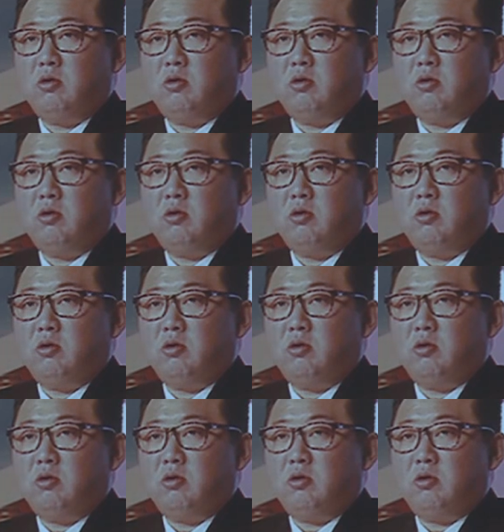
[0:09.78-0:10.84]

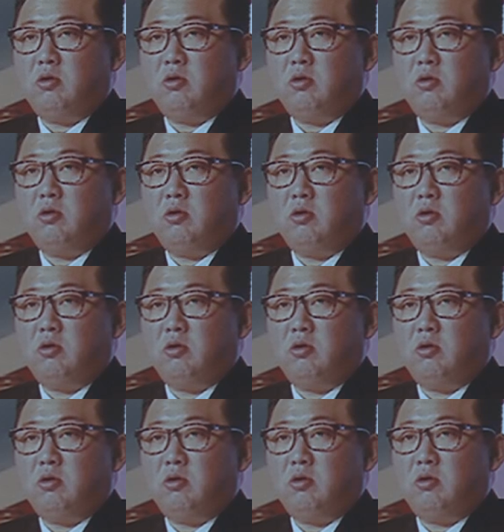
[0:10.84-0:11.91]

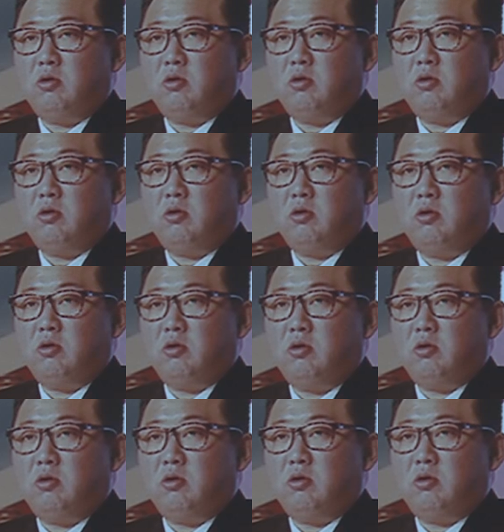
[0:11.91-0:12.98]

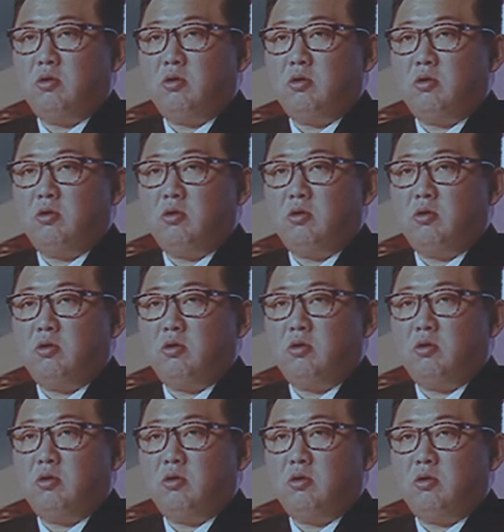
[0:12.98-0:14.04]

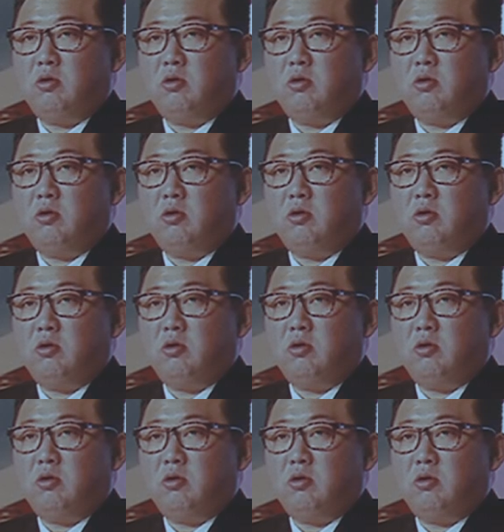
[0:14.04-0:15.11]

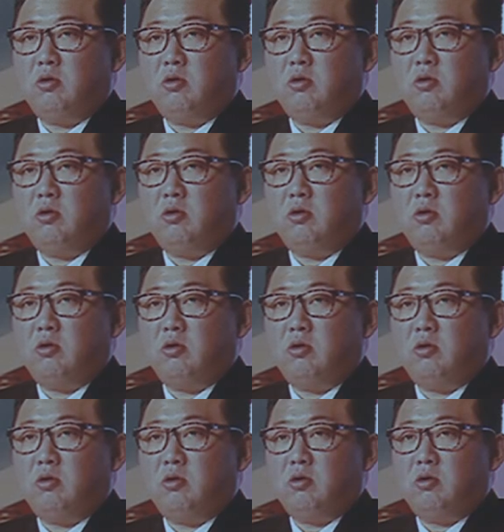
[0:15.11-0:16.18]

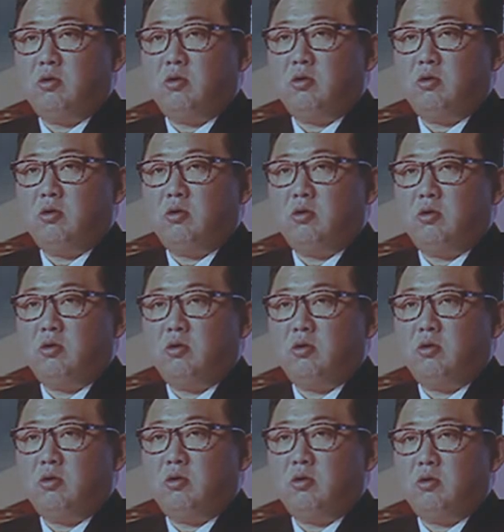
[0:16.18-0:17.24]

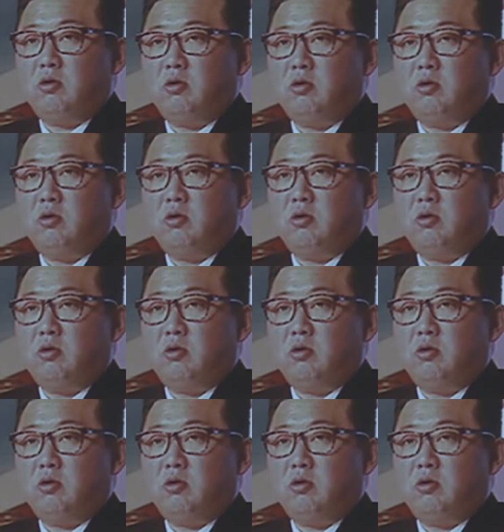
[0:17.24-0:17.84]
The person shown says nothing.